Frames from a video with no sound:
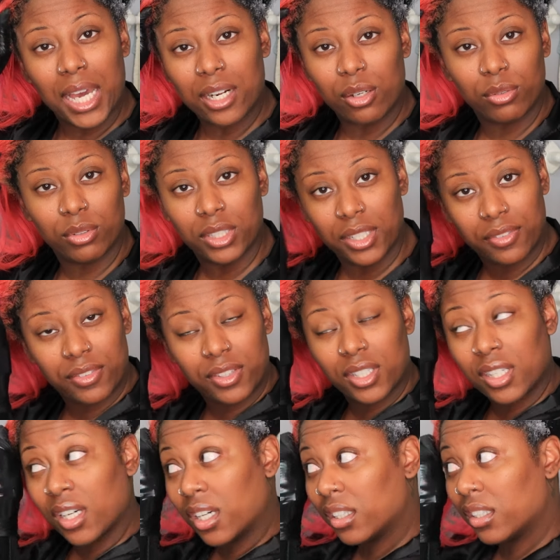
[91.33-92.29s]
I don't lift
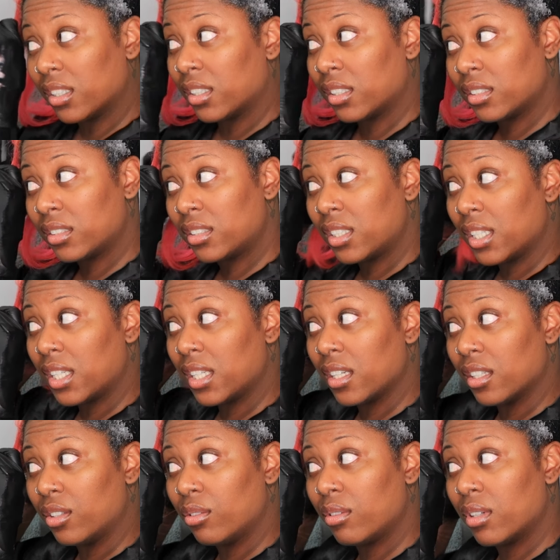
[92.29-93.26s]
the color to
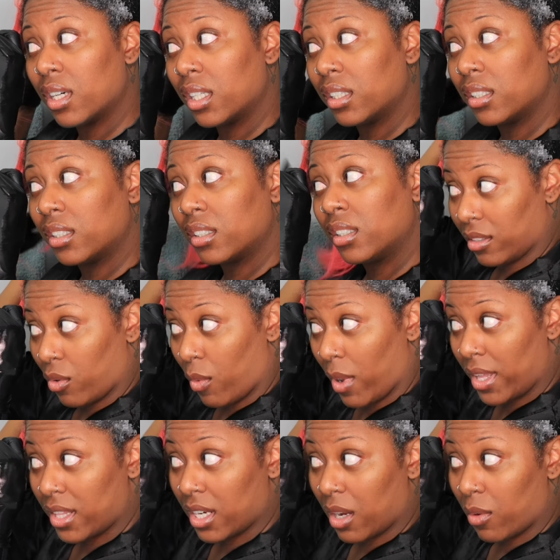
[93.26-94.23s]
get a new color. The
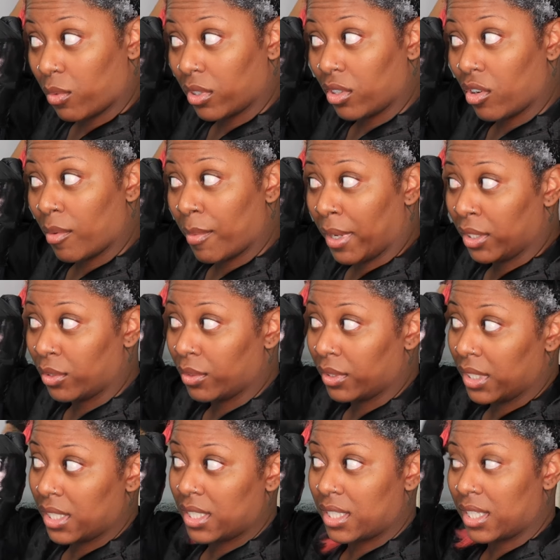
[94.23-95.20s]
way that I wanna go about
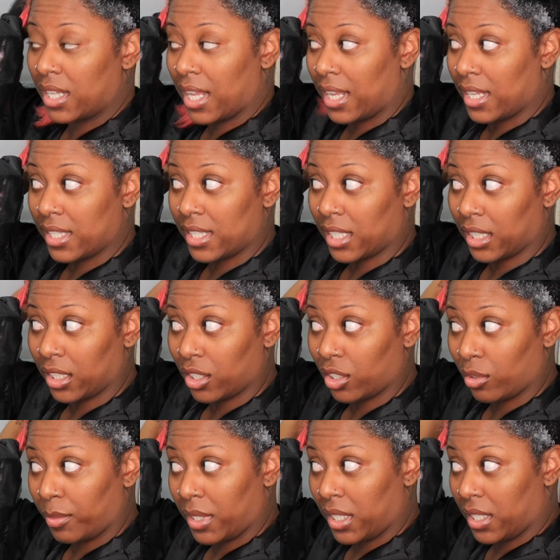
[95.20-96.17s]
doing this today is a
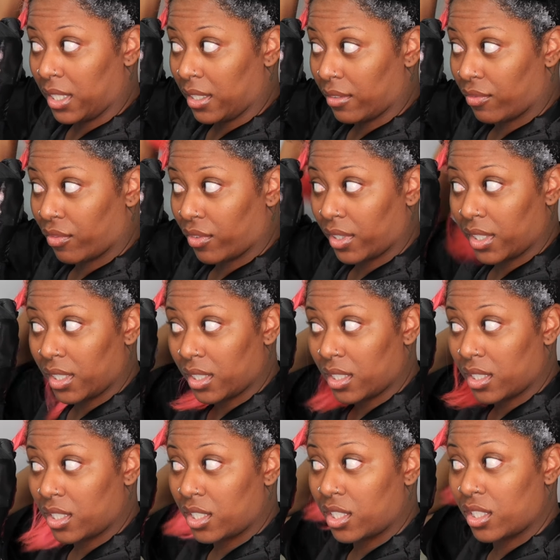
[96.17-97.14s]
little bit different.
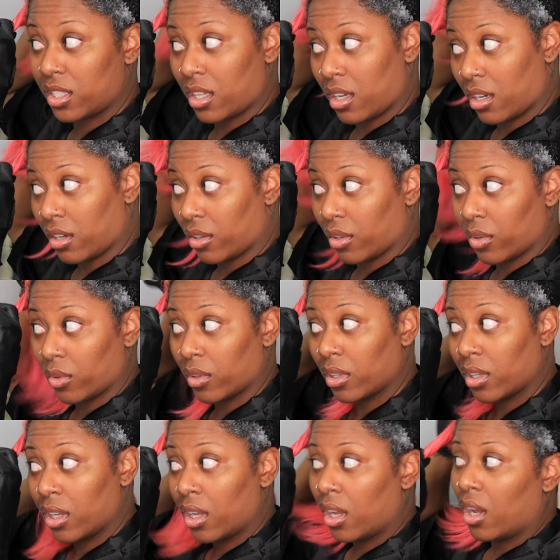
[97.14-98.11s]
So
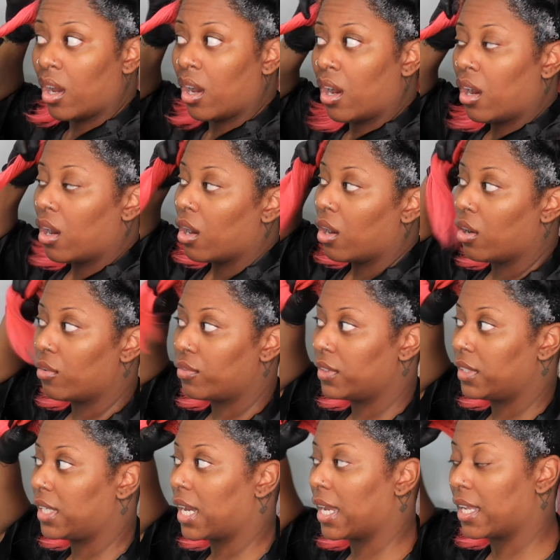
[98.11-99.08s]

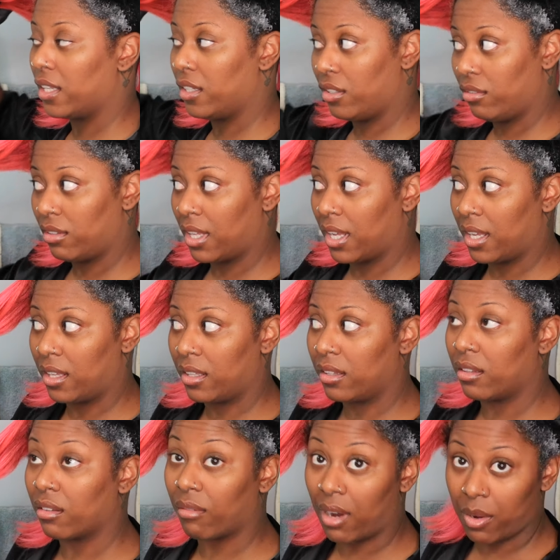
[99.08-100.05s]
hopefully I can do
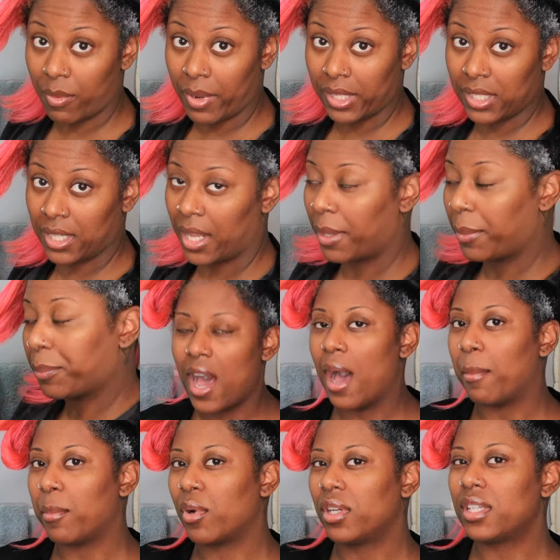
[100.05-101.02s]
that the right way today.
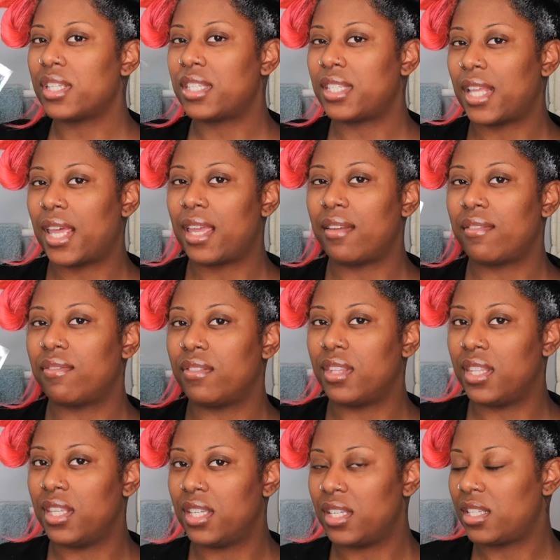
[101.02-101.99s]
I'm gonna
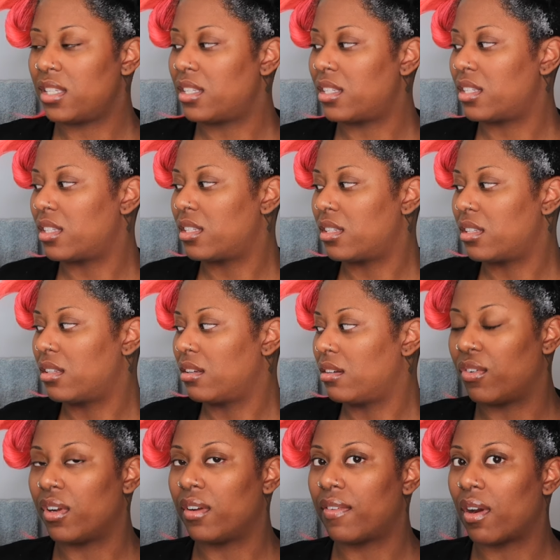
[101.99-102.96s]
save this
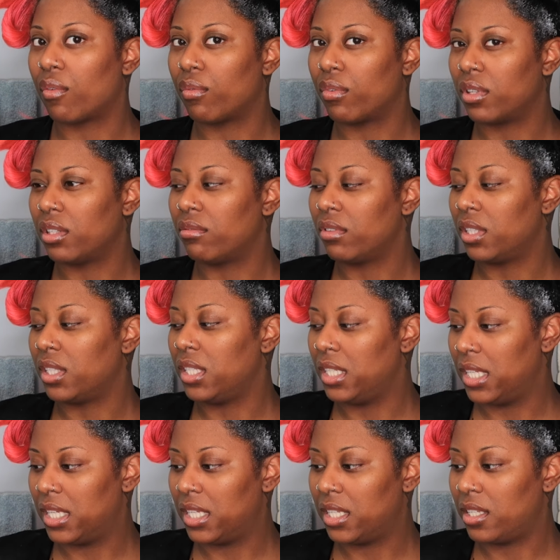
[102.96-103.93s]
for if I really, really
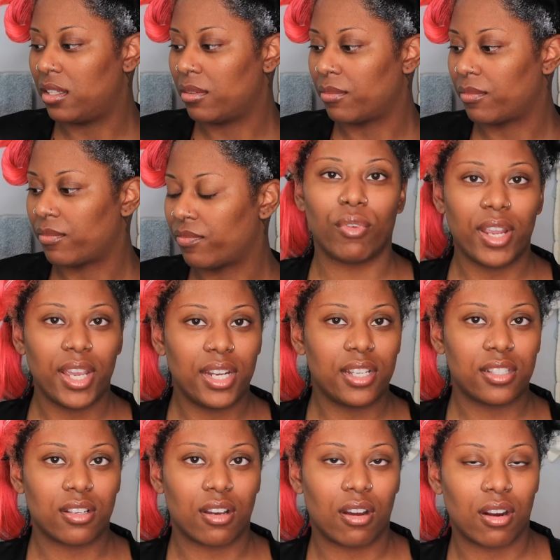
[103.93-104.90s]
need it. Red
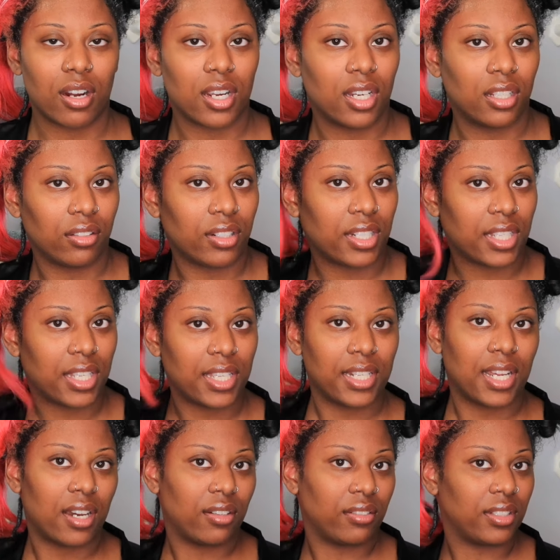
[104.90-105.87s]
is a hard color to
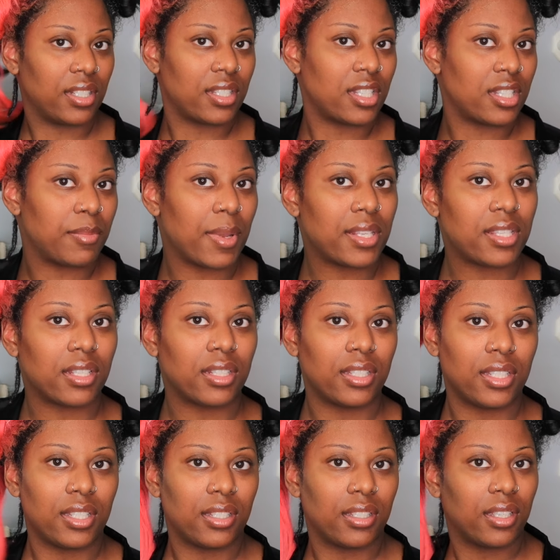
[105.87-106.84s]
get out. This is
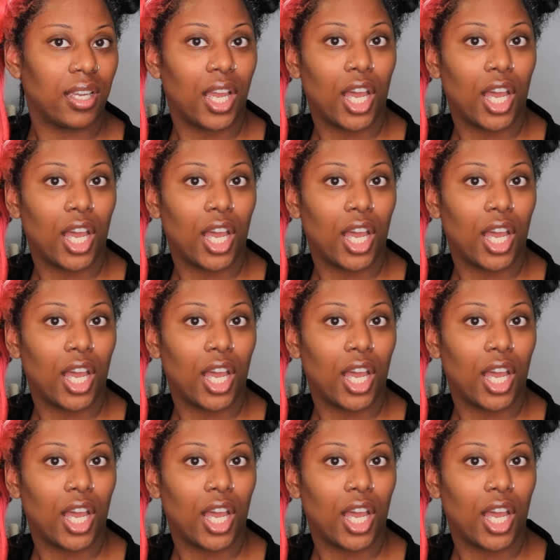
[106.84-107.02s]
basically